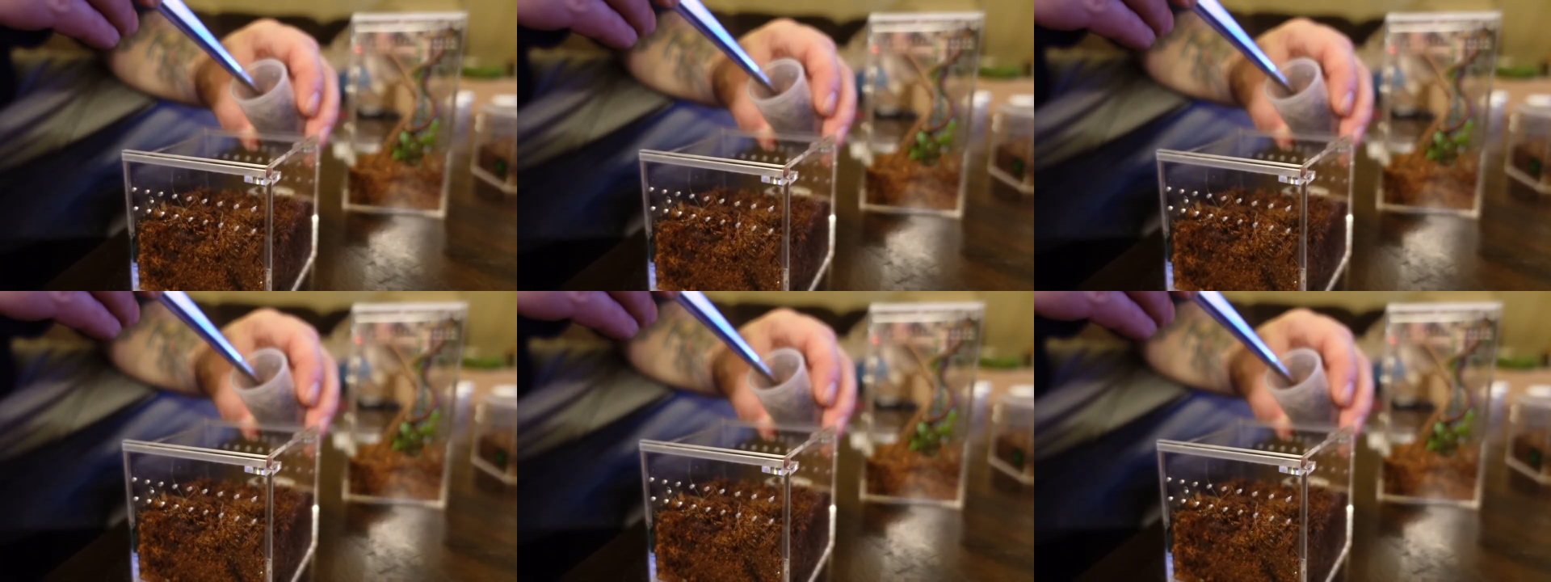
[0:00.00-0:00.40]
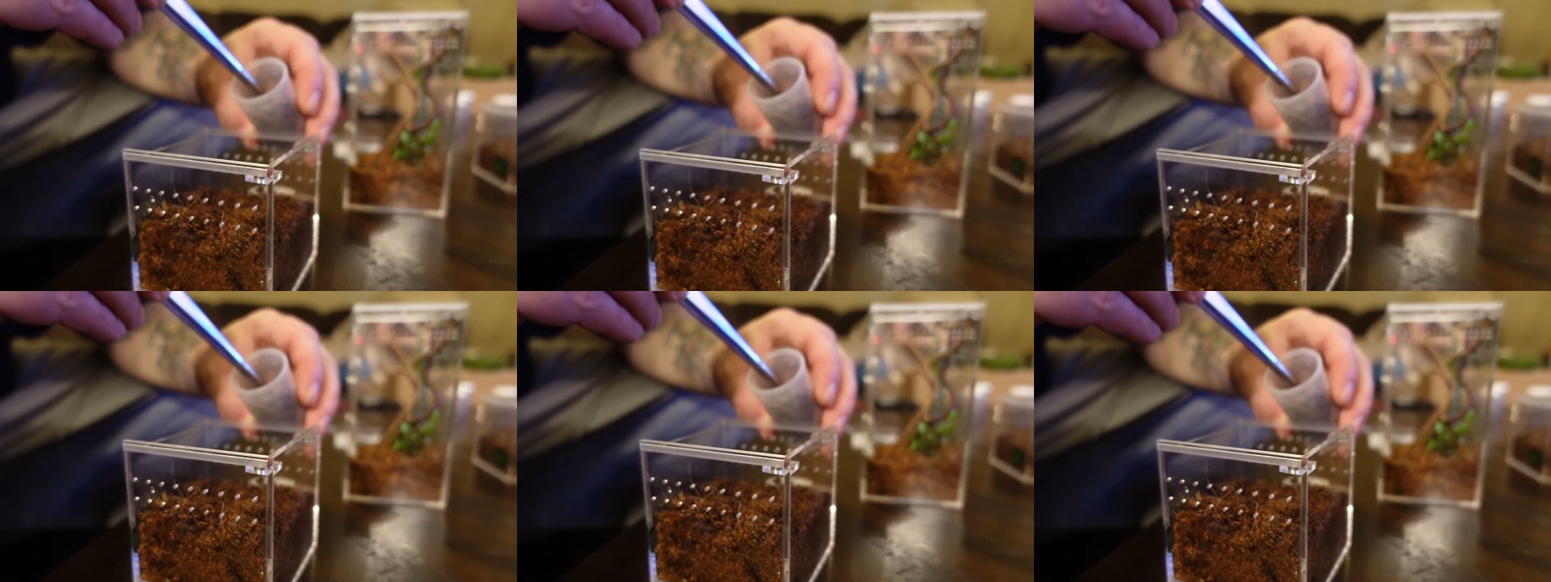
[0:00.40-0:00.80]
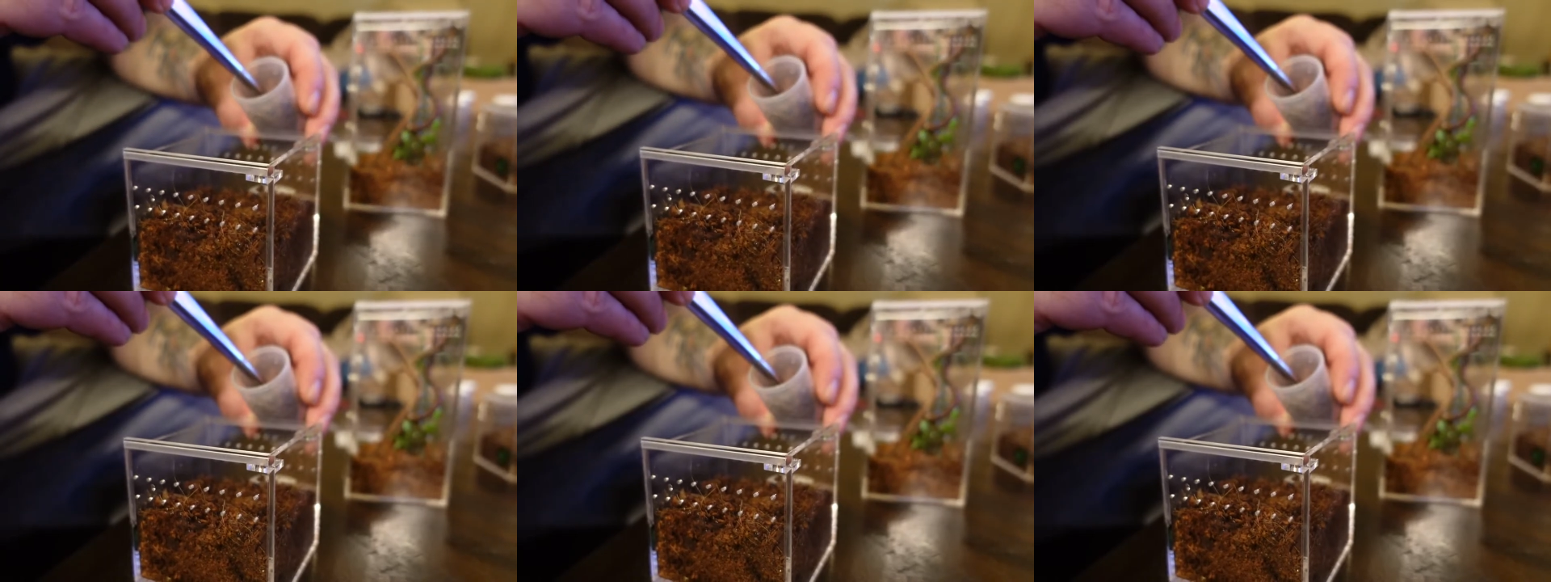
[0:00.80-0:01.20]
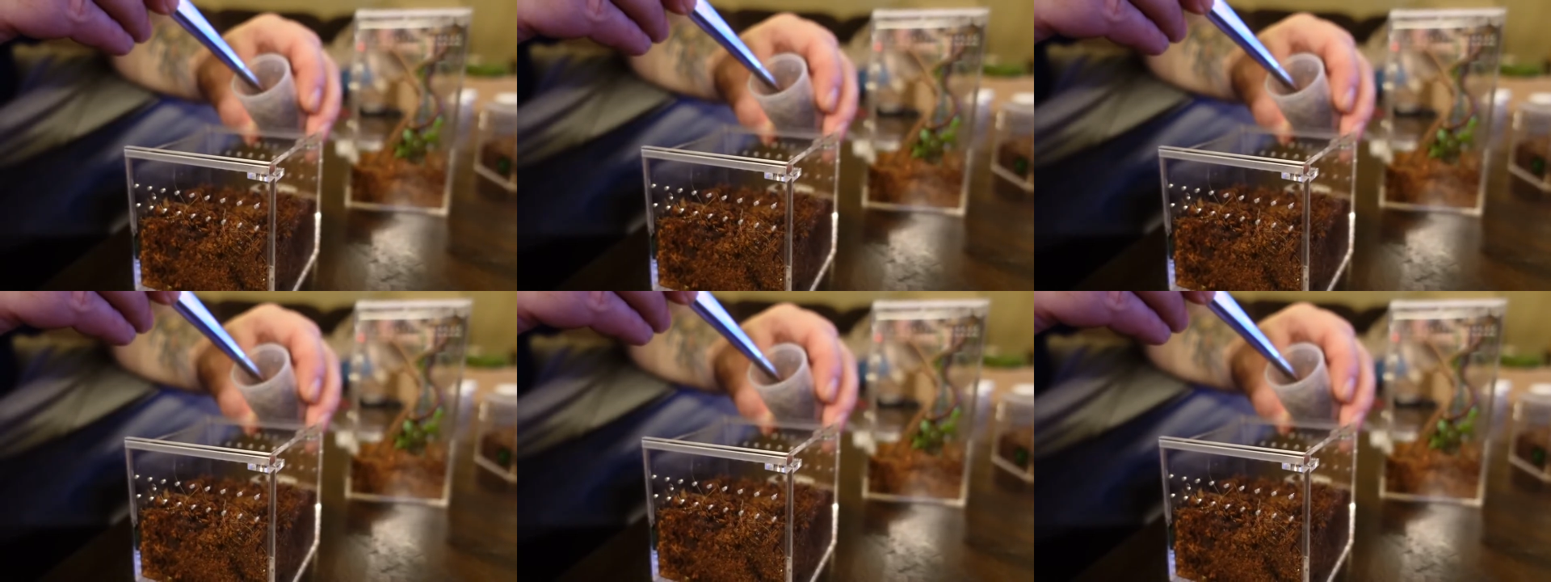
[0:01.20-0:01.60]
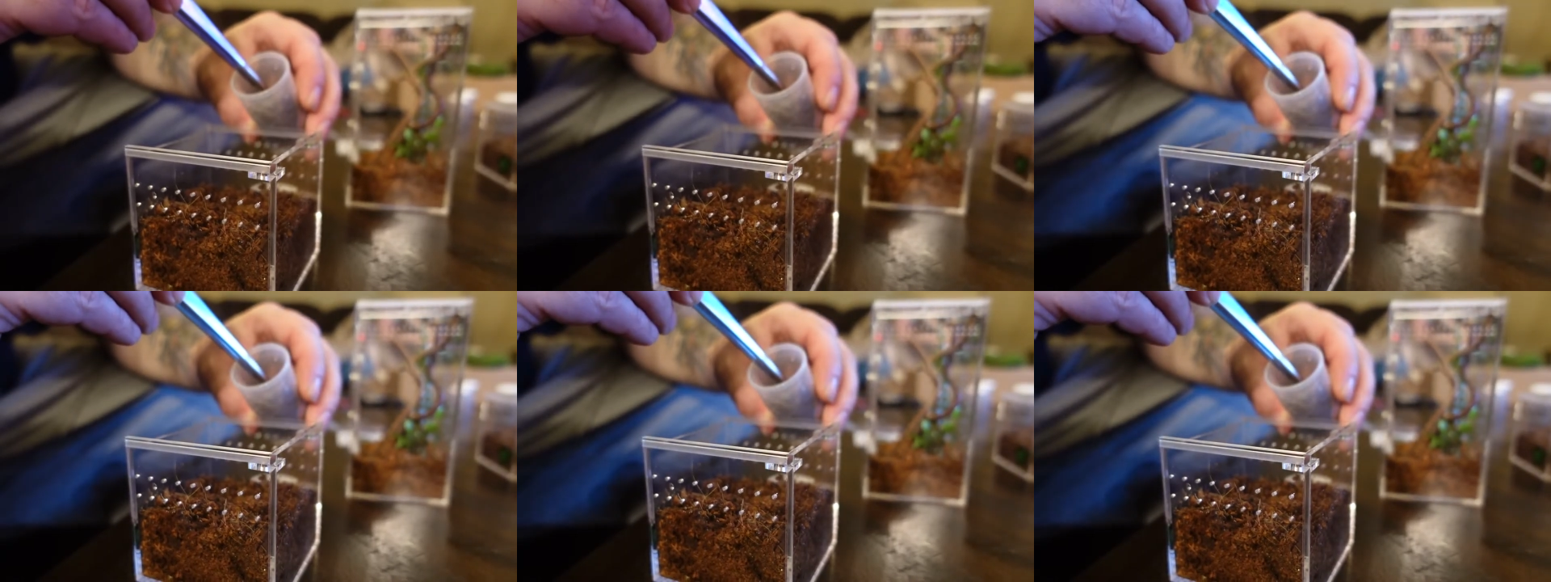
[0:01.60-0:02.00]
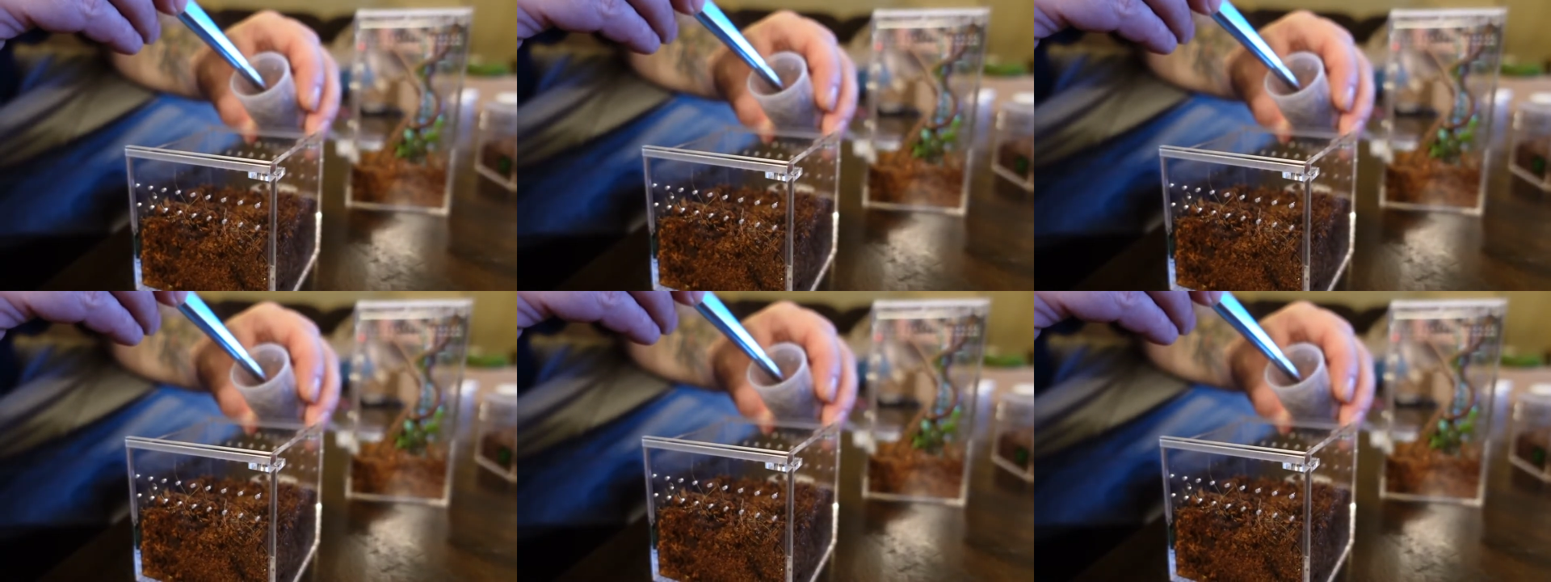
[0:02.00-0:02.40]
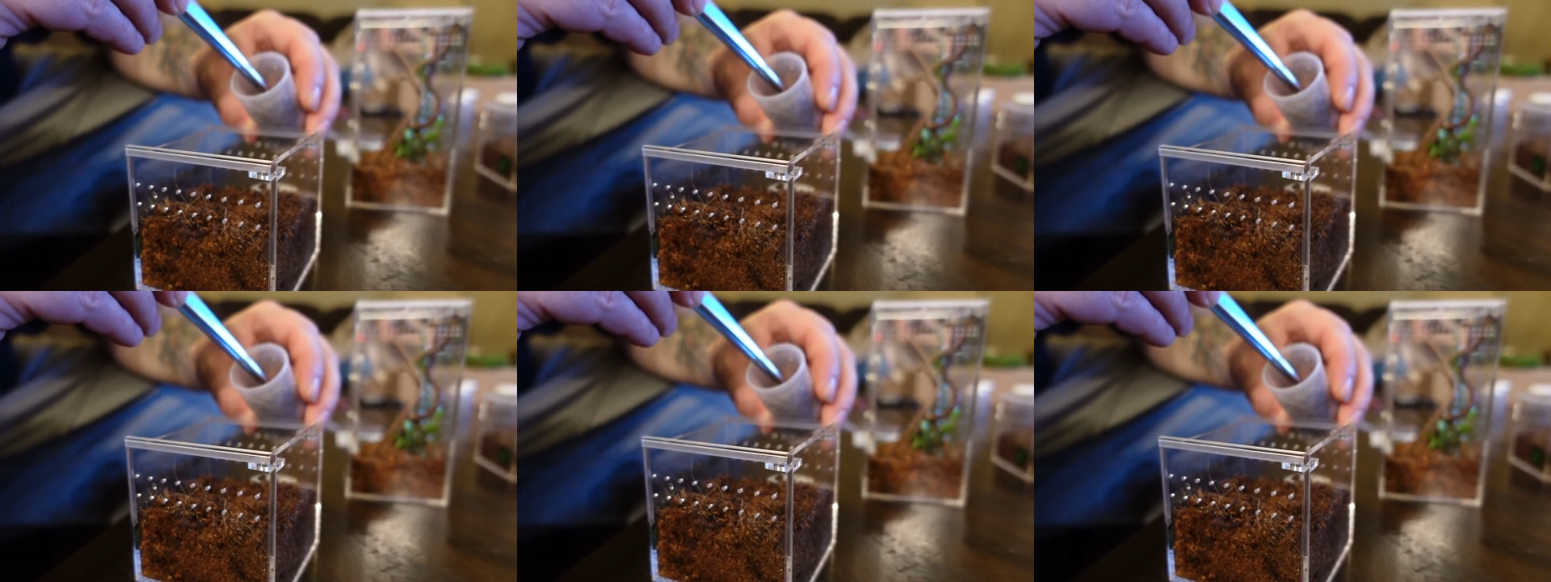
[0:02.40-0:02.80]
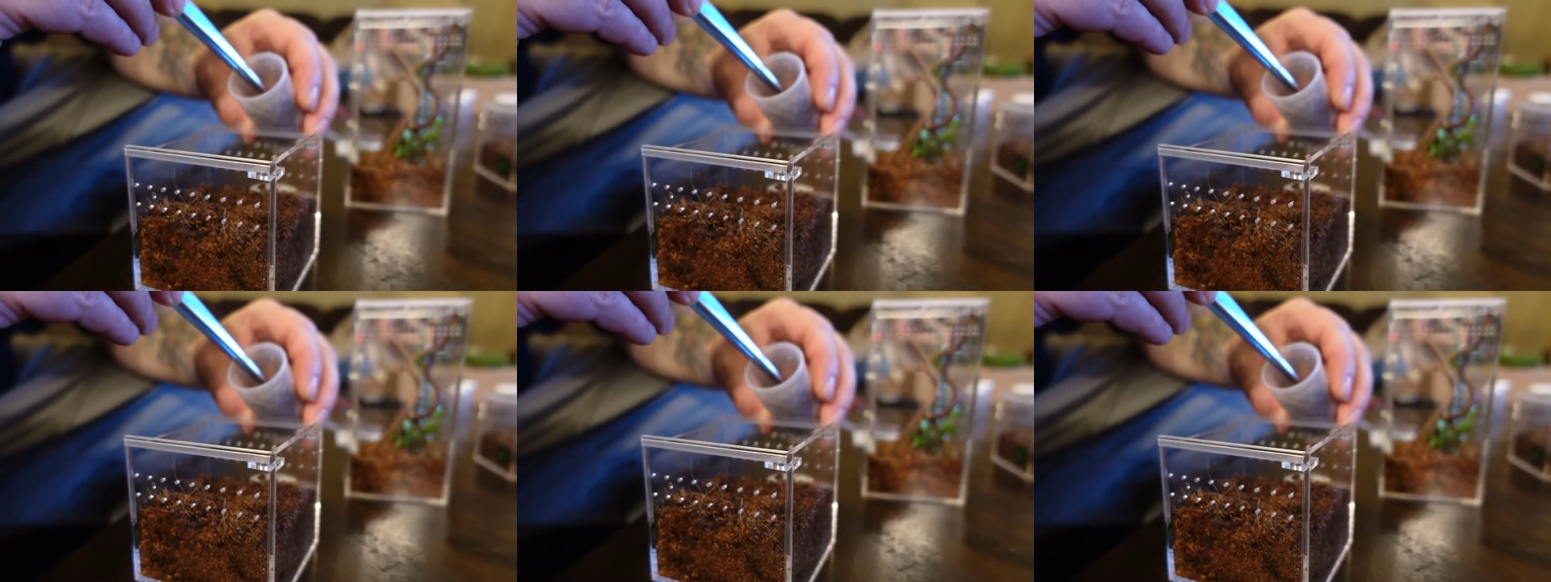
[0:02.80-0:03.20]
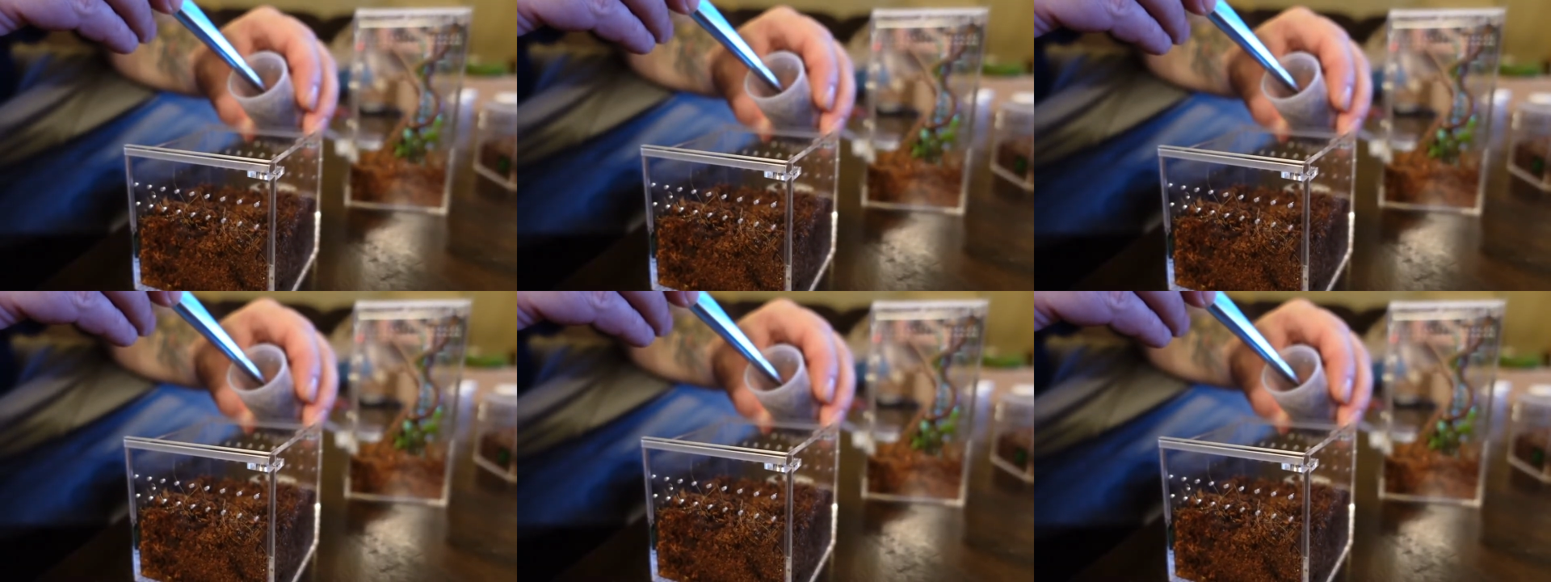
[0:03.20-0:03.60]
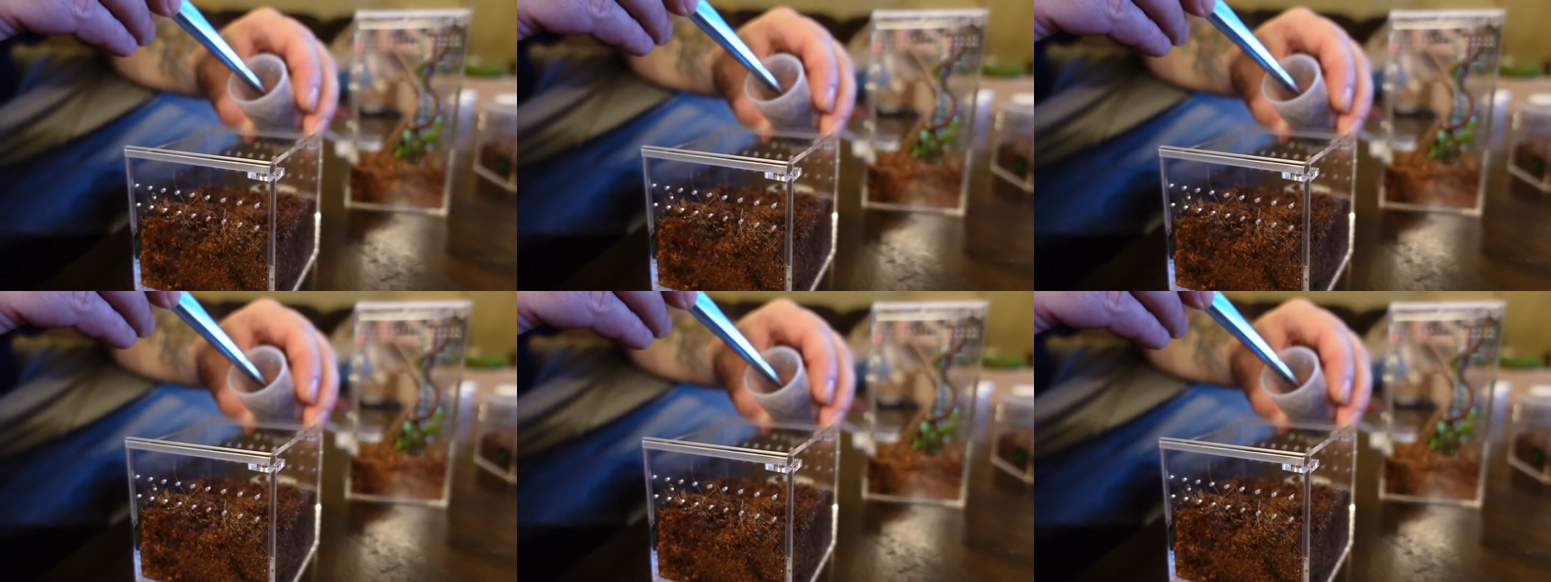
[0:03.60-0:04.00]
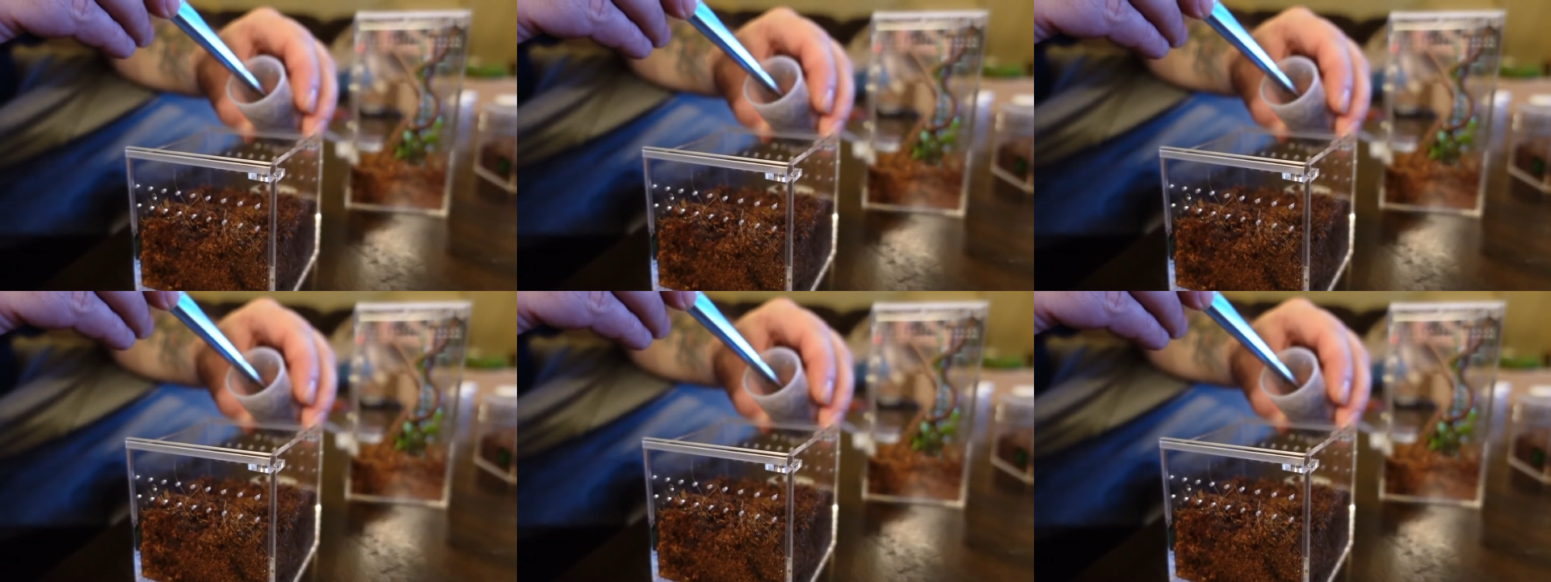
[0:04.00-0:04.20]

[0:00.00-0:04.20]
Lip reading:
(no speaker visible)